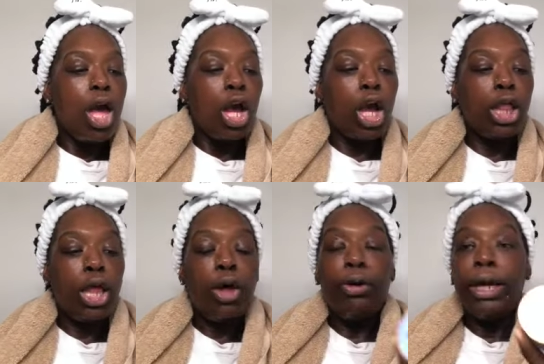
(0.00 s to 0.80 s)

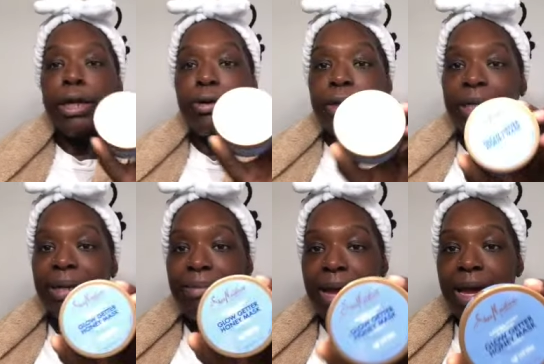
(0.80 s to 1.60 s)
Glow Getter
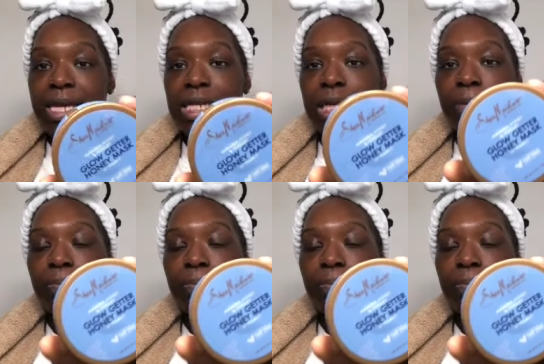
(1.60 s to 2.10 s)
Honey Mask.